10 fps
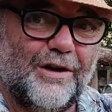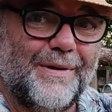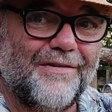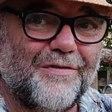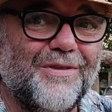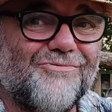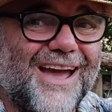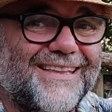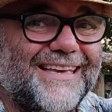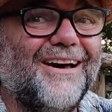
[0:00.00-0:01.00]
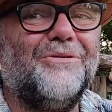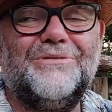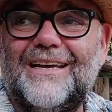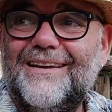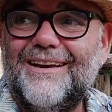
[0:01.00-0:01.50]
a little bit from the ranty
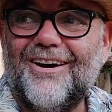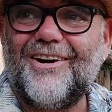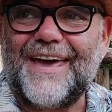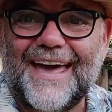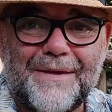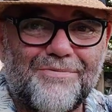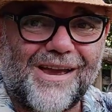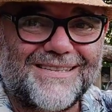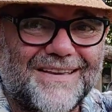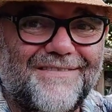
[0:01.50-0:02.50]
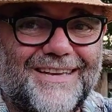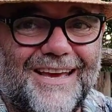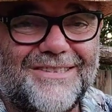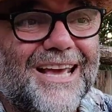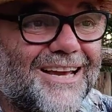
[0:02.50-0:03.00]
older, I hate Brexit
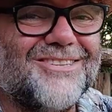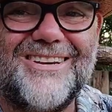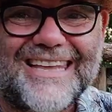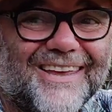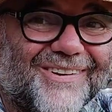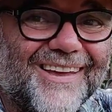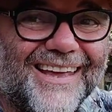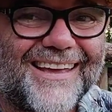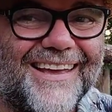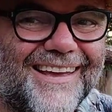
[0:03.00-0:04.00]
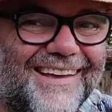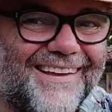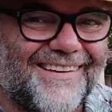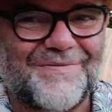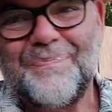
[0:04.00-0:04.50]
videos, because I do.
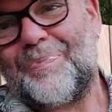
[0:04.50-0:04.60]
I